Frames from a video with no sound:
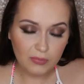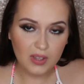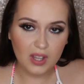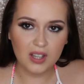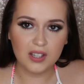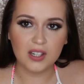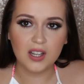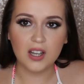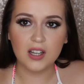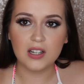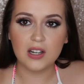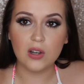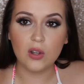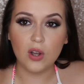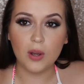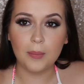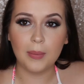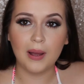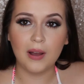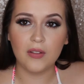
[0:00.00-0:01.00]
I'd heard a
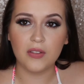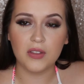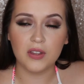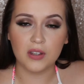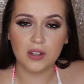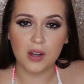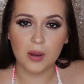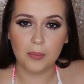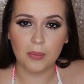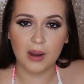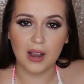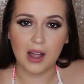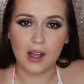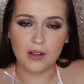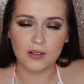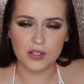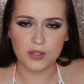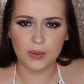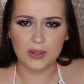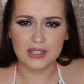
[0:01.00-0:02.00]
lot about the Brow,
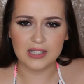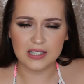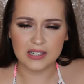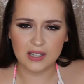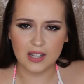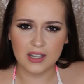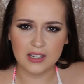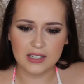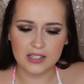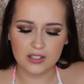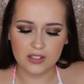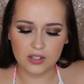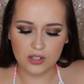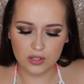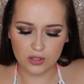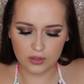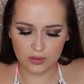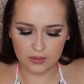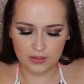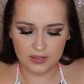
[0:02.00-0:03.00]
so I decided
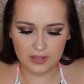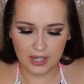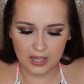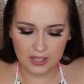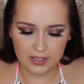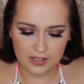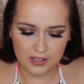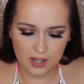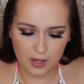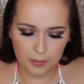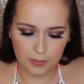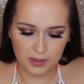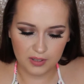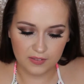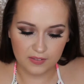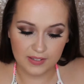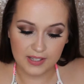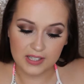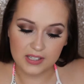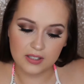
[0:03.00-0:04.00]
to get a sample
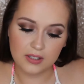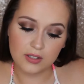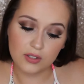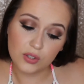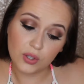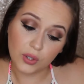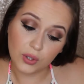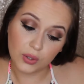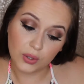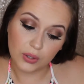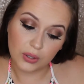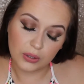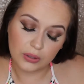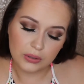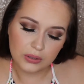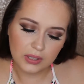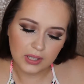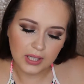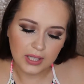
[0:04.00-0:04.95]
of this too,